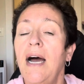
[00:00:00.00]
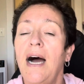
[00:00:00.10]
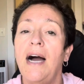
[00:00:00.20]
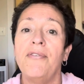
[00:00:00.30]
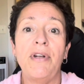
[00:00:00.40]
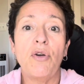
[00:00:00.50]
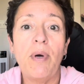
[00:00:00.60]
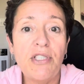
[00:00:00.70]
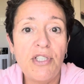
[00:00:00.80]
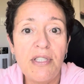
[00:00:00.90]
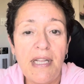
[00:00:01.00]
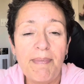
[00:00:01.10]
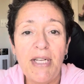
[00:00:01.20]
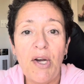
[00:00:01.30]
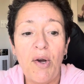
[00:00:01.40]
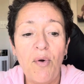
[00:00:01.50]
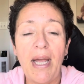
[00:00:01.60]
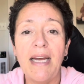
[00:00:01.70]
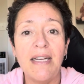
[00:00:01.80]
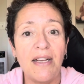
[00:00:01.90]
Uh, if you have any questions, let me know
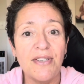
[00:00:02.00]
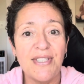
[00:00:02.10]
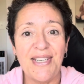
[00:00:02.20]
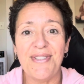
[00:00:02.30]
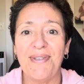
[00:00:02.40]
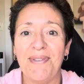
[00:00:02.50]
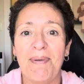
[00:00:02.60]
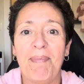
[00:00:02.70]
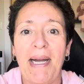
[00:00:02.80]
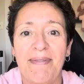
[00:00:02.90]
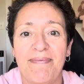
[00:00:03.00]
and I'll see you soon. Bye.